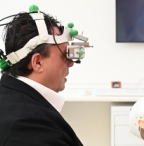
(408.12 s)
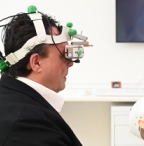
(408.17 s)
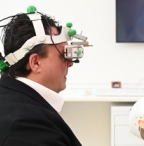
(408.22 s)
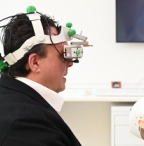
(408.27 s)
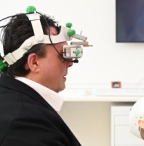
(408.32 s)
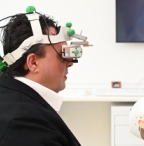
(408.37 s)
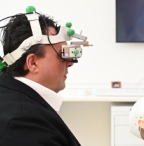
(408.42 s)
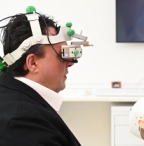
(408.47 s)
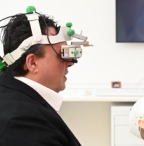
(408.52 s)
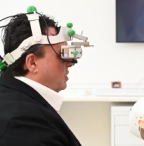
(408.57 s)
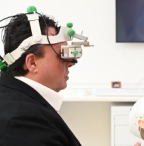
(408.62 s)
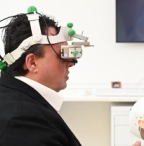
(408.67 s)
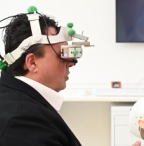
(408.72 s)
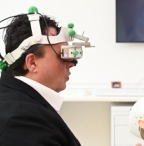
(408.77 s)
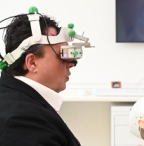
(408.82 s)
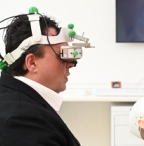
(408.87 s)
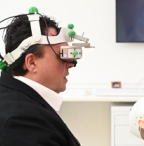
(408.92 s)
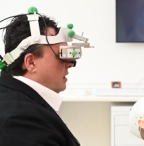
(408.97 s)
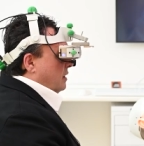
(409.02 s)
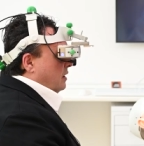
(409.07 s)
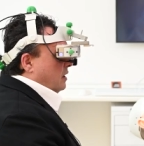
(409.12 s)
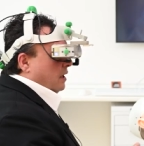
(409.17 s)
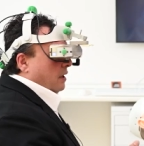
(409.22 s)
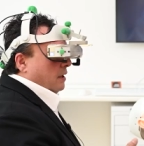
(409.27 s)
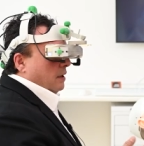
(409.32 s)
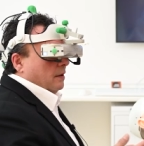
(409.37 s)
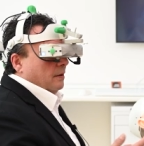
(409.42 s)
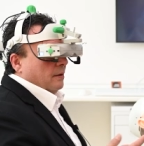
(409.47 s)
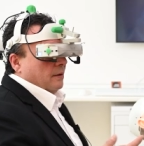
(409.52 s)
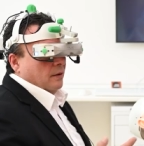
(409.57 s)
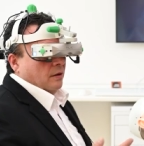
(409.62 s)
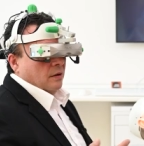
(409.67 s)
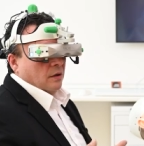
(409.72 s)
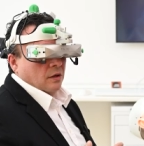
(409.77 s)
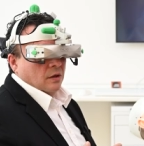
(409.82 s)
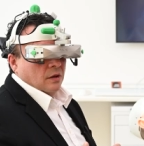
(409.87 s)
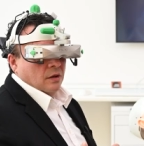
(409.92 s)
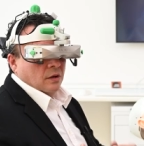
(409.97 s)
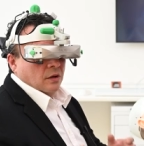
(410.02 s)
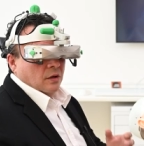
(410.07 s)
any language you want.
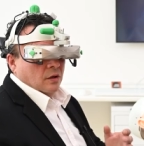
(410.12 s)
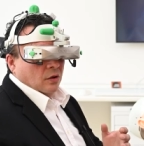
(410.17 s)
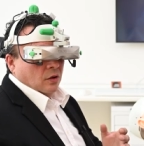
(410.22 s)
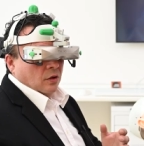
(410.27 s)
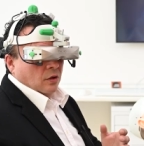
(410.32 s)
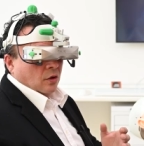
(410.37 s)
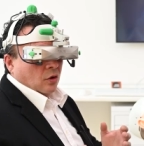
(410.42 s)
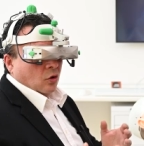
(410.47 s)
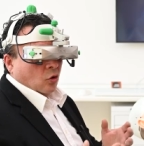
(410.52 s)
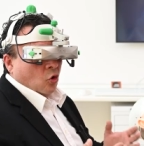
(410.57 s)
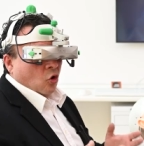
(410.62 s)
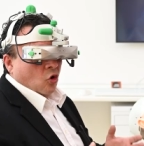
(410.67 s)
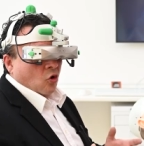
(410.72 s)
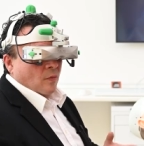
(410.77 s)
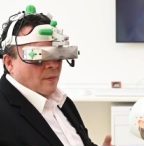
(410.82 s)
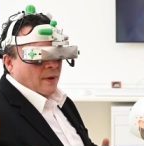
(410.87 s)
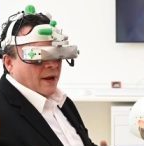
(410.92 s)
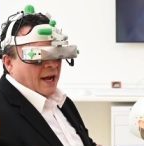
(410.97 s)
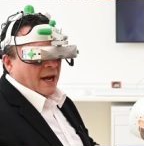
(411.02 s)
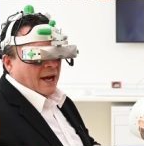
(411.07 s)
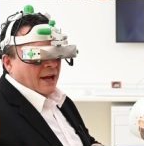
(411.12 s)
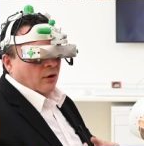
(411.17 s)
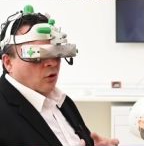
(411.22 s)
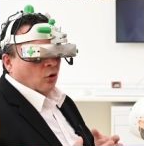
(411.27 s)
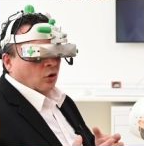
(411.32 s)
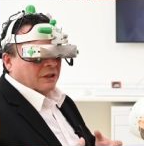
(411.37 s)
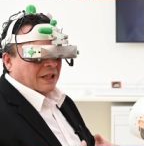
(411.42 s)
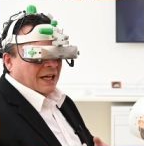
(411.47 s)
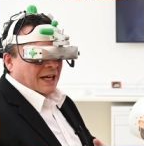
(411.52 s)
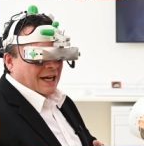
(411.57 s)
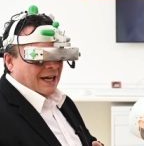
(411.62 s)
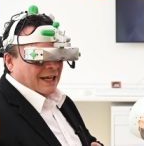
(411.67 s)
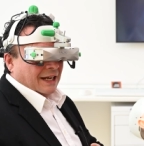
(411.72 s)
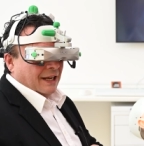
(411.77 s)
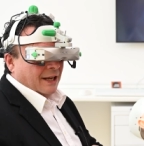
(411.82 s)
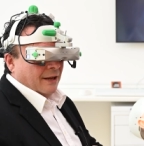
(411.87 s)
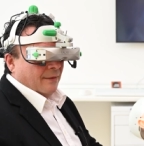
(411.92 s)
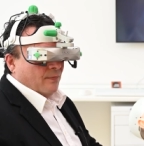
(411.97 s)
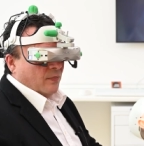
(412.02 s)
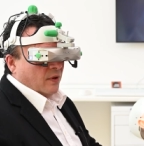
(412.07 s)
We have therefore seen
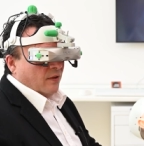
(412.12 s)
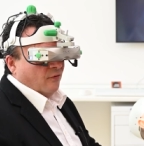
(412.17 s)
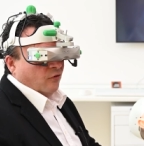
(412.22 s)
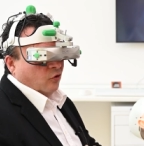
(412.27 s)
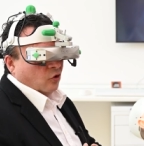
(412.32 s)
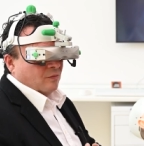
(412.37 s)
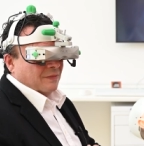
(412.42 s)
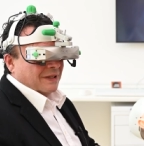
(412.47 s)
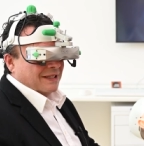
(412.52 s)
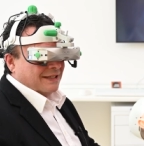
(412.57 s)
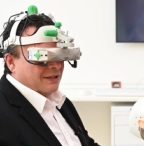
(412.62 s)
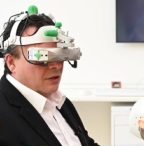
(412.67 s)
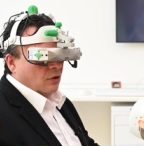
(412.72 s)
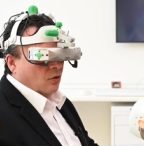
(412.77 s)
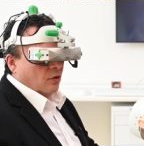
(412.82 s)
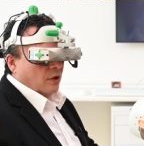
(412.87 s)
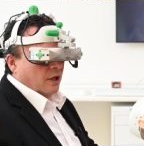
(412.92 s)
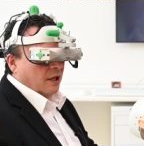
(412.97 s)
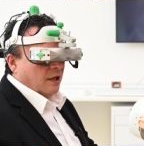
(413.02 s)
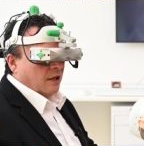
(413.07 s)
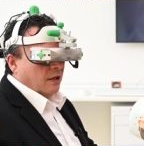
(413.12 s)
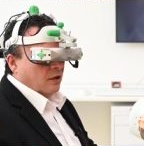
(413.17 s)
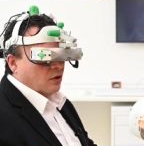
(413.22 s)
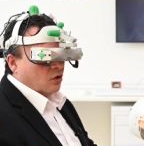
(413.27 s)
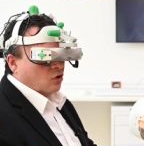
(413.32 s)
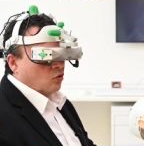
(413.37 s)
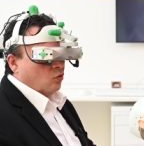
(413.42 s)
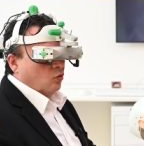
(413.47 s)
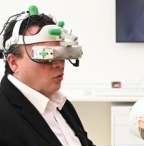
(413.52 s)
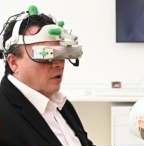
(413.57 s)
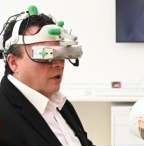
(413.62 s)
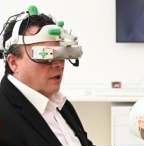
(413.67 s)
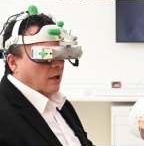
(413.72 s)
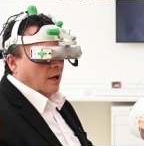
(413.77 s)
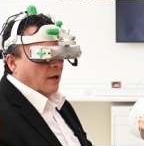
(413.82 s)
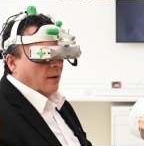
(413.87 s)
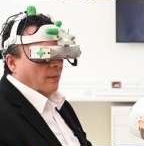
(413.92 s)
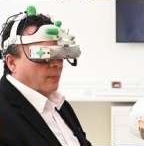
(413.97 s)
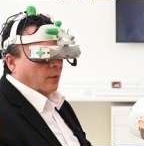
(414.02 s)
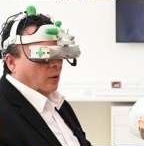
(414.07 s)
how to write down
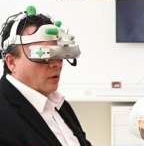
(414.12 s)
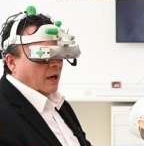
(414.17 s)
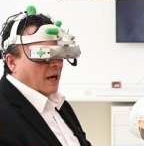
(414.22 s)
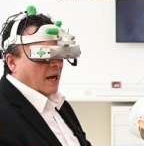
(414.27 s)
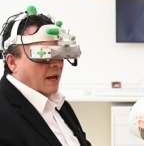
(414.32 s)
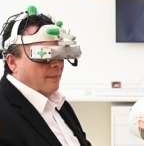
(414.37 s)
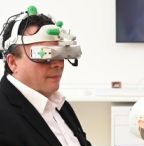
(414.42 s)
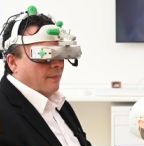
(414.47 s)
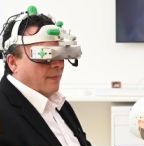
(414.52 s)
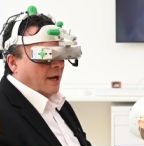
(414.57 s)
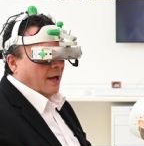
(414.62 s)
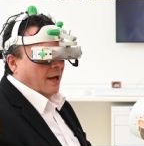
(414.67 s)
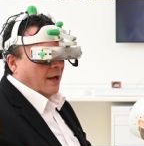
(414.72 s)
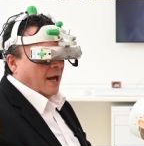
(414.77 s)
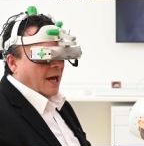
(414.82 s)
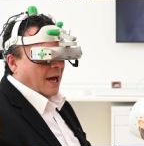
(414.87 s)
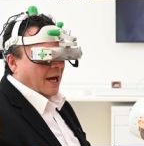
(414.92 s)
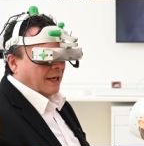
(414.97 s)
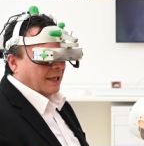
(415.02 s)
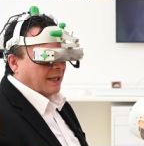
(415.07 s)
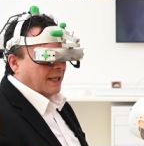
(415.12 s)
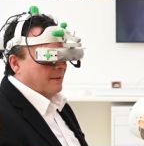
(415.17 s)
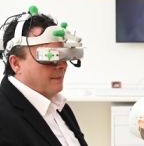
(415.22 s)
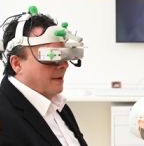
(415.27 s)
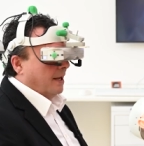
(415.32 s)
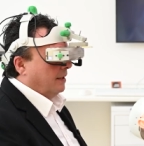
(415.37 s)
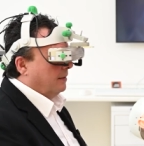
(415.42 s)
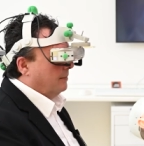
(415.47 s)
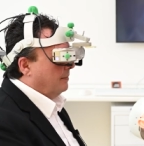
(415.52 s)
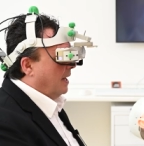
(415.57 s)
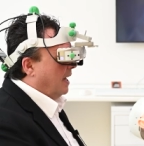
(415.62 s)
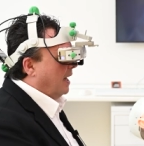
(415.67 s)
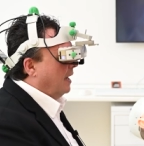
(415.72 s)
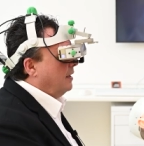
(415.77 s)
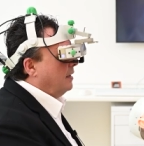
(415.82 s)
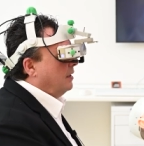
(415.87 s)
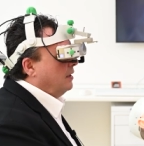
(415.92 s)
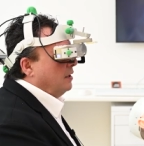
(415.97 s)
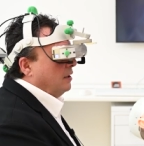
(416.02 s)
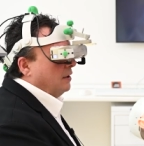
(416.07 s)
information in the Archimed